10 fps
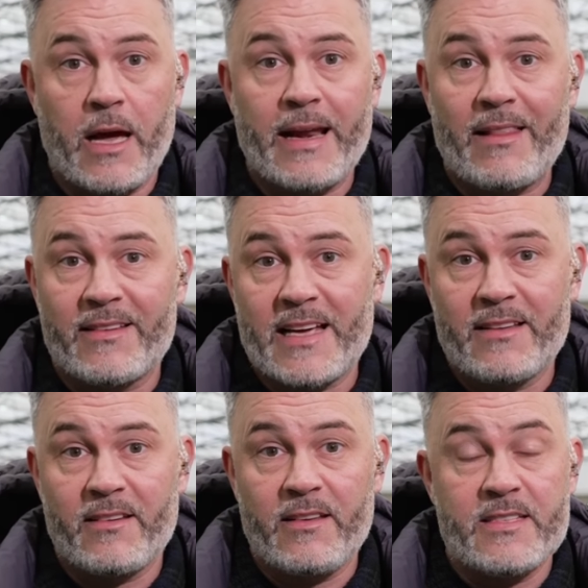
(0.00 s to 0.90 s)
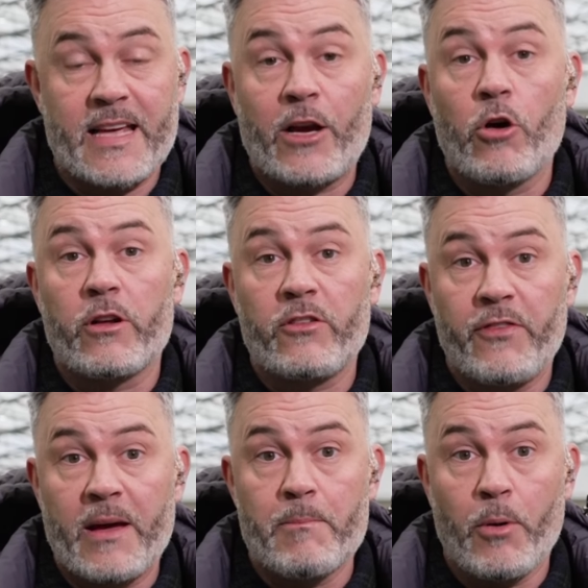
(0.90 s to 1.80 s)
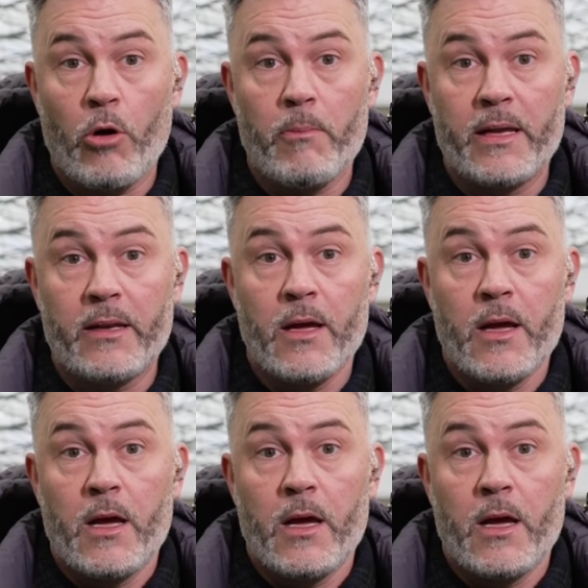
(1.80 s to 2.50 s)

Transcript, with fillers: an Alexander Isak, or a Sven Botman